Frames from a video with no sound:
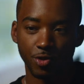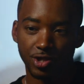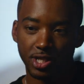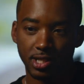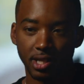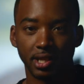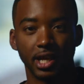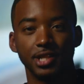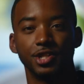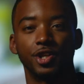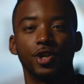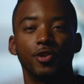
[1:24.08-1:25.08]
You just see the
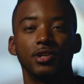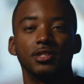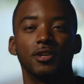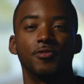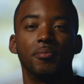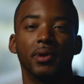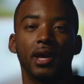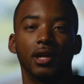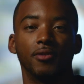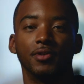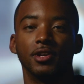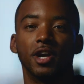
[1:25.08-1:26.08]
insecurities of a
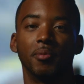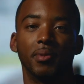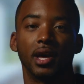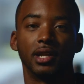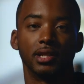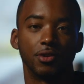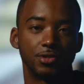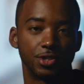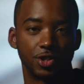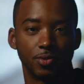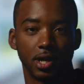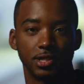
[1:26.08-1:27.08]
man, of a young man in those
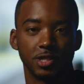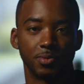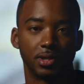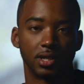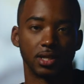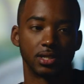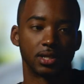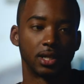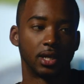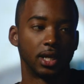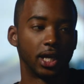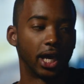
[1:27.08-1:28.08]
situations because
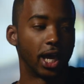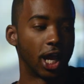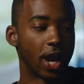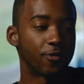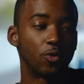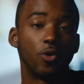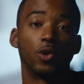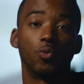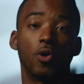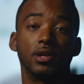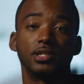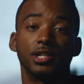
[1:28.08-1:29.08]
everyone
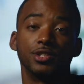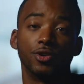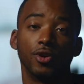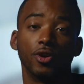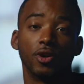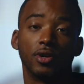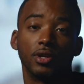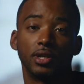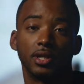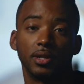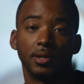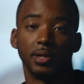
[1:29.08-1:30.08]
wants his girl
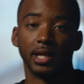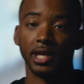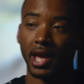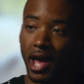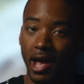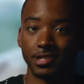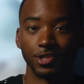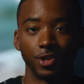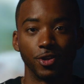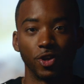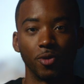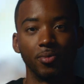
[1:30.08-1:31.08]
he has the
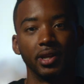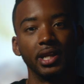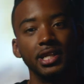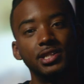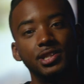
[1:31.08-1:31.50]
girl, but he